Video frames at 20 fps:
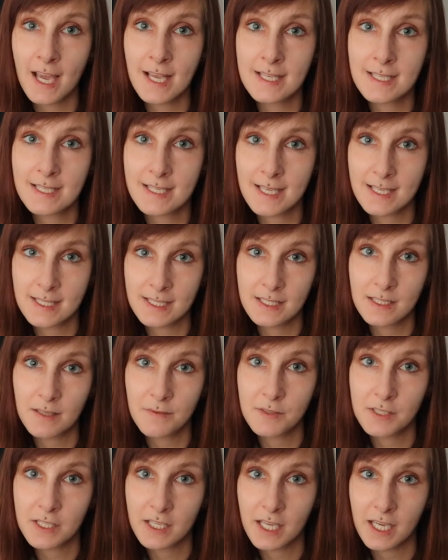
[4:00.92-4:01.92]
and
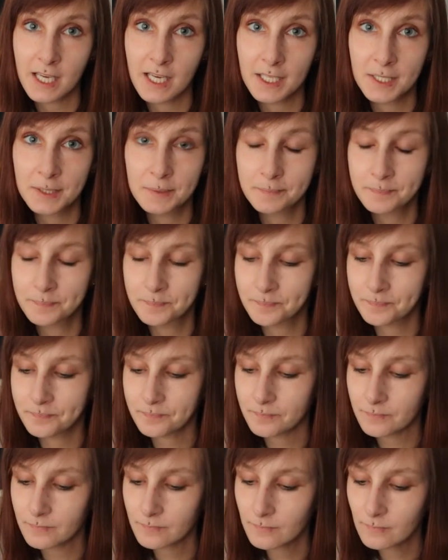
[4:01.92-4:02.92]
sensitive skin,
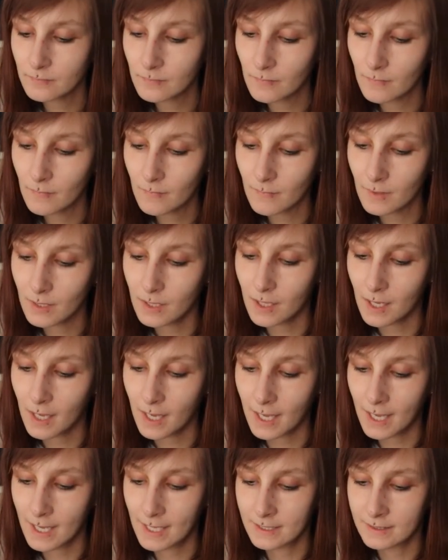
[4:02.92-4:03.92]

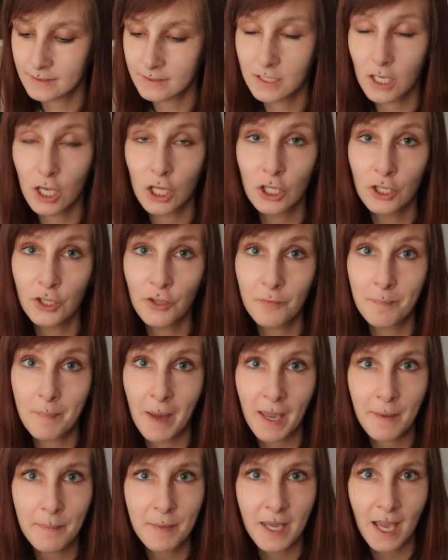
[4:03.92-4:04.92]
and a lot of
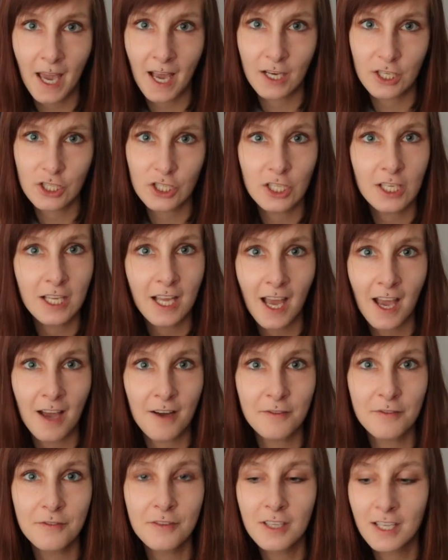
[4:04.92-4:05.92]
baby actually
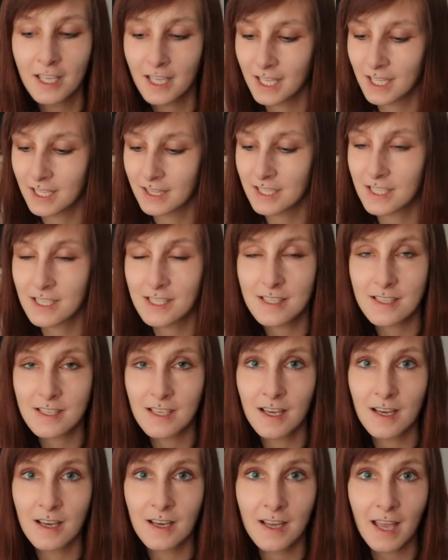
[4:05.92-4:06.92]
have this
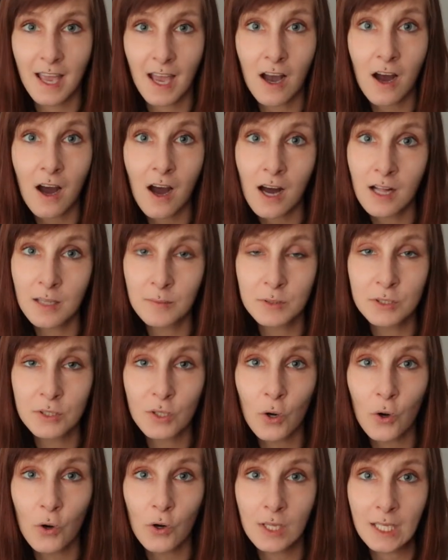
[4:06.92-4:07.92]
almond
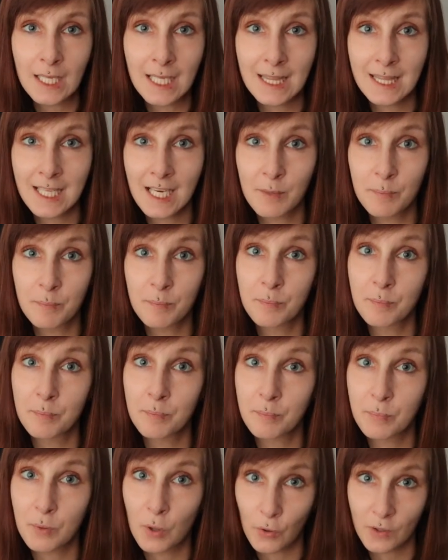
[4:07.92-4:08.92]
oil in their
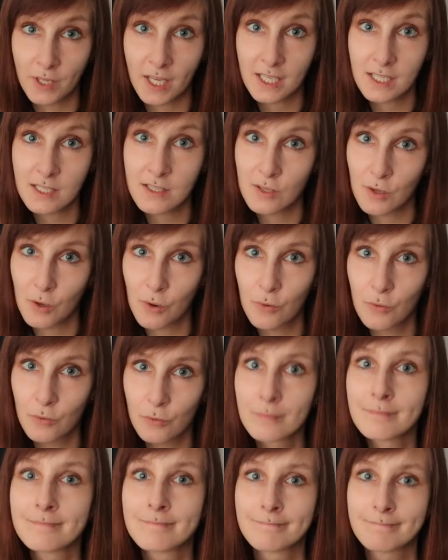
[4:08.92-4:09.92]
product,
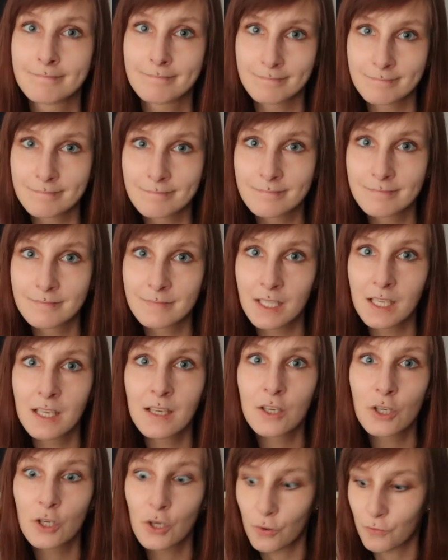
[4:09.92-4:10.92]
so
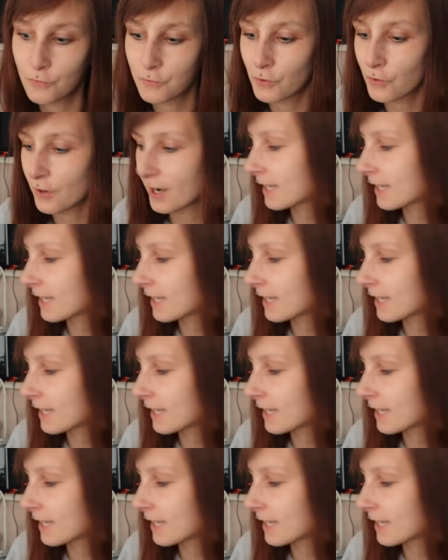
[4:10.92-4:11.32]
go for